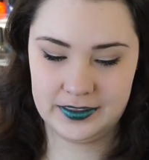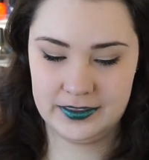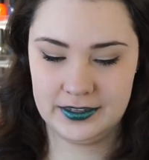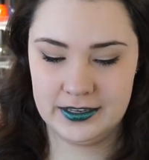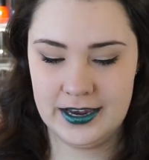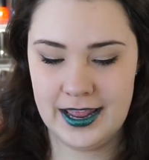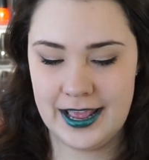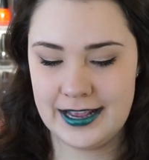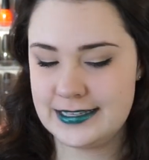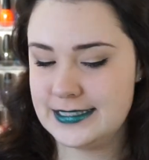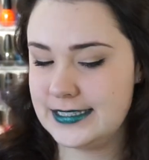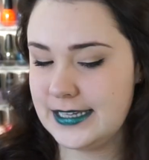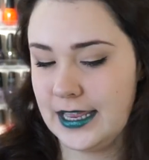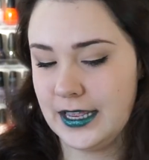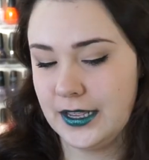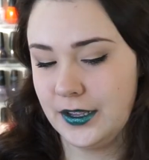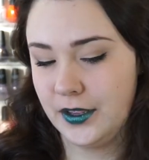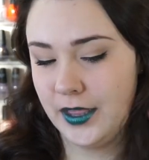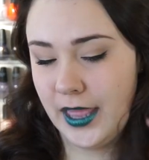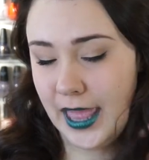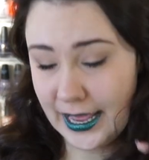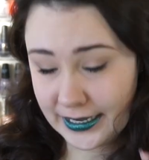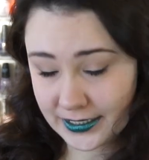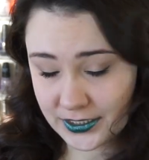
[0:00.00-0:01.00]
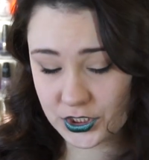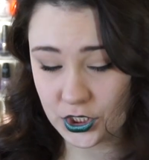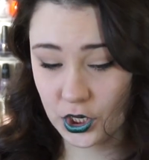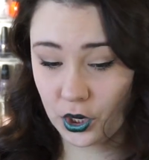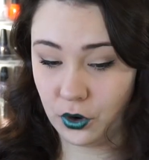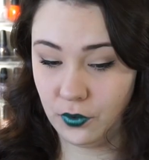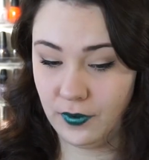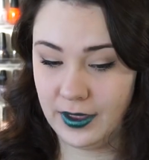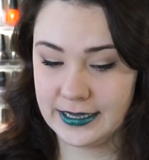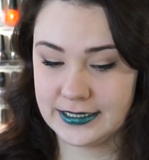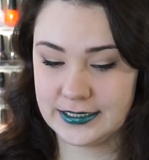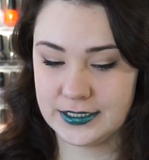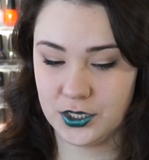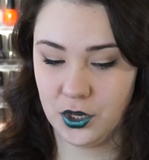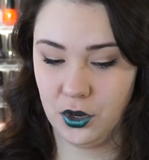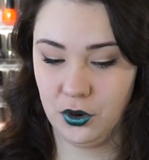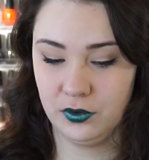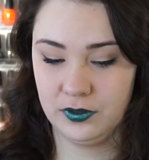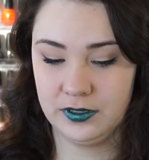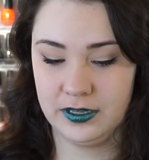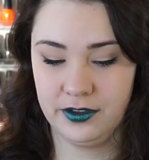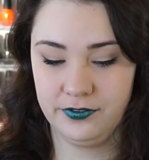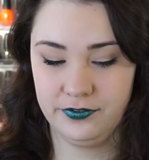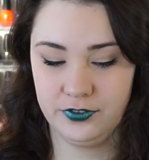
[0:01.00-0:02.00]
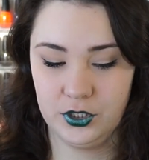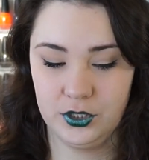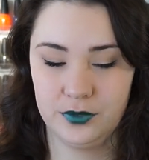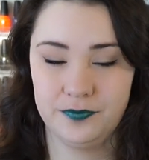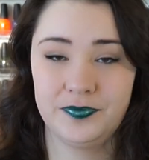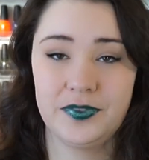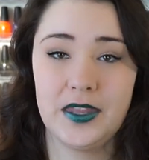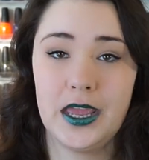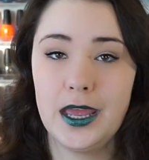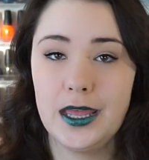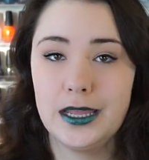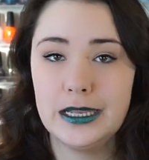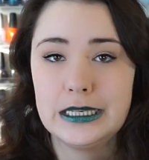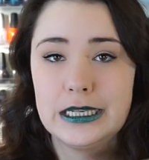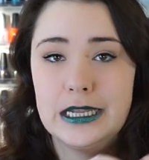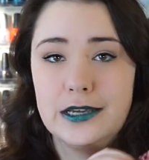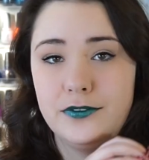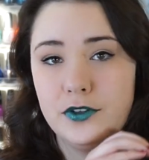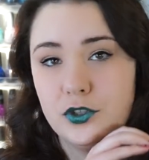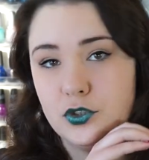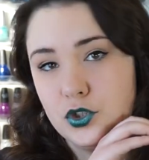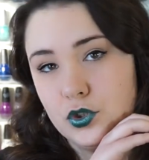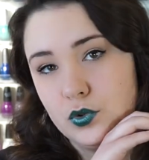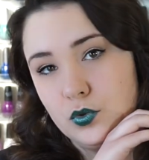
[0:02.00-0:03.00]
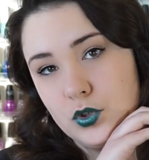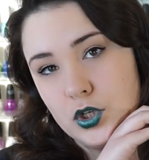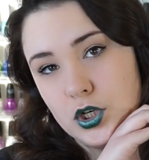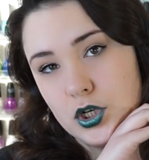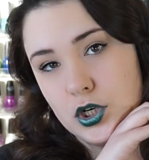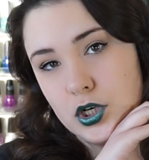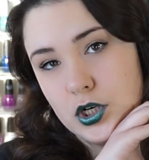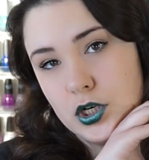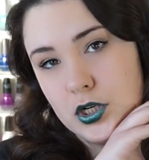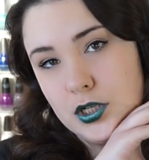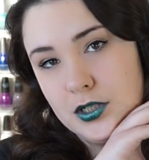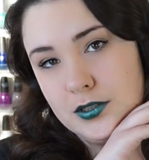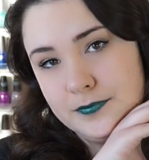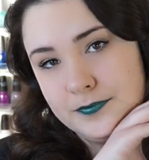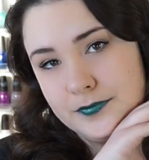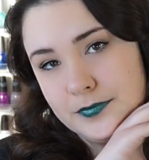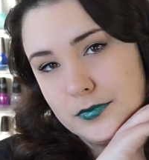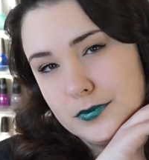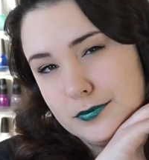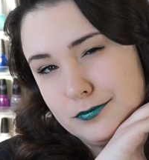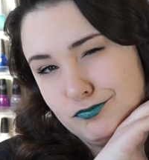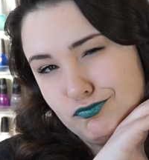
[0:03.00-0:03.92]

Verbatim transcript: And then XOXO uh, love you. Love you too, girl.